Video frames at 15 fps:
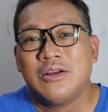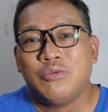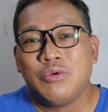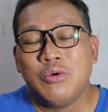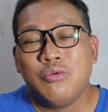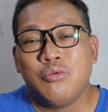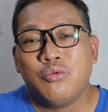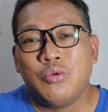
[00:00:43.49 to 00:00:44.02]

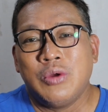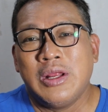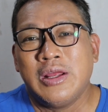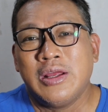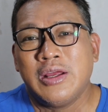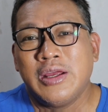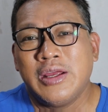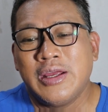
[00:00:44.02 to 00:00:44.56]

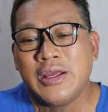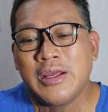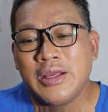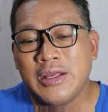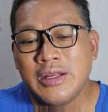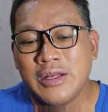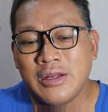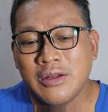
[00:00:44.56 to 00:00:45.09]

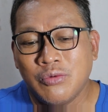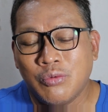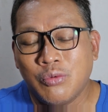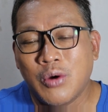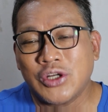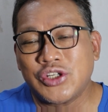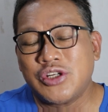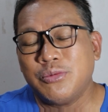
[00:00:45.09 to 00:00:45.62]
we
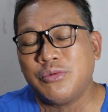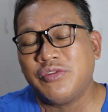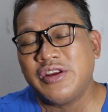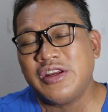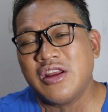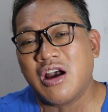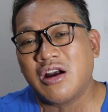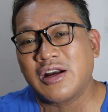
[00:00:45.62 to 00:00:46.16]
watched the movie
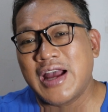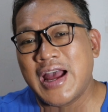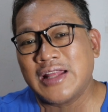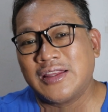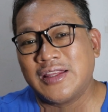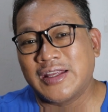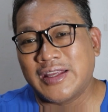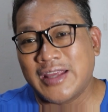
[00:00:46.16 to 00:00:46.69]
Knock
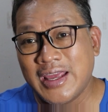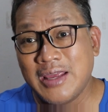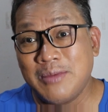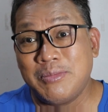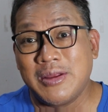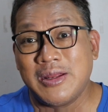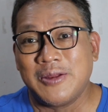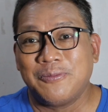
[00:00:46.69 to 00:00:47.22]
at the
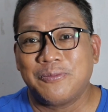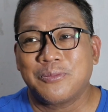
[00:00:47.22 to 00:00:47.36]
Cabin.